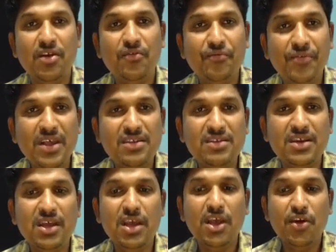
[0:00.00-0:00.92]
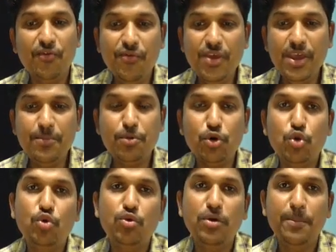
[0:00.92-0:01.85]
First, we
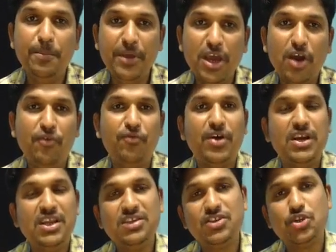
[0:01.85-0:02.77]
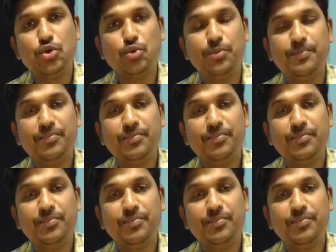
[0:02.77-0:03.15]
prove P of 1 is true.